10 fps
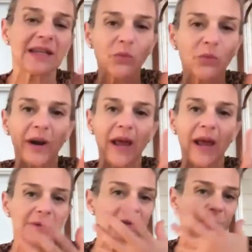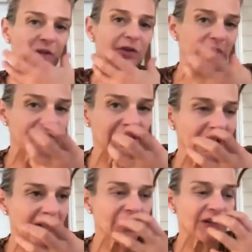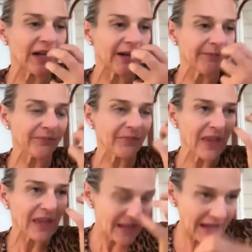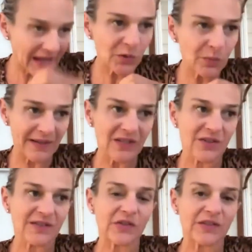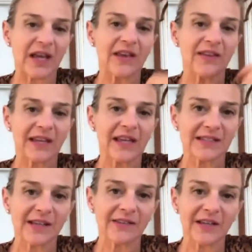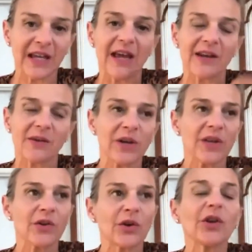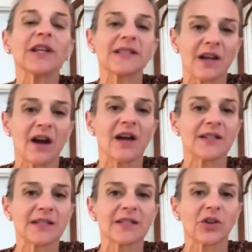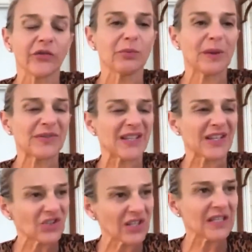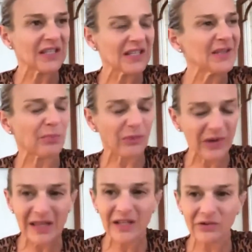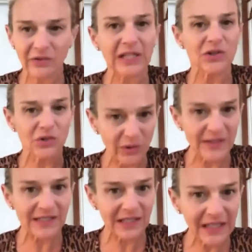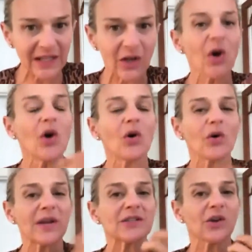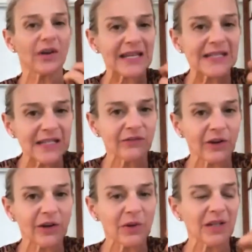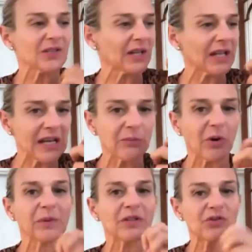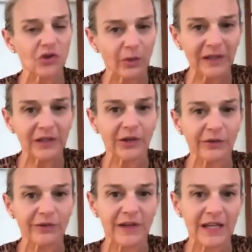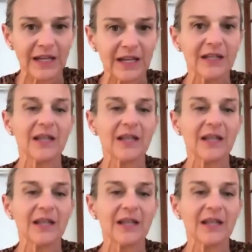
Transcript: happens when you get that large um, nasal passage, as you say, they can suffocate. And one of the early signs is often people say, gee, he's breathing really noisily, or he's not eating very mm. well, he's not hmm. eating properly, he's dropping a lot of feed.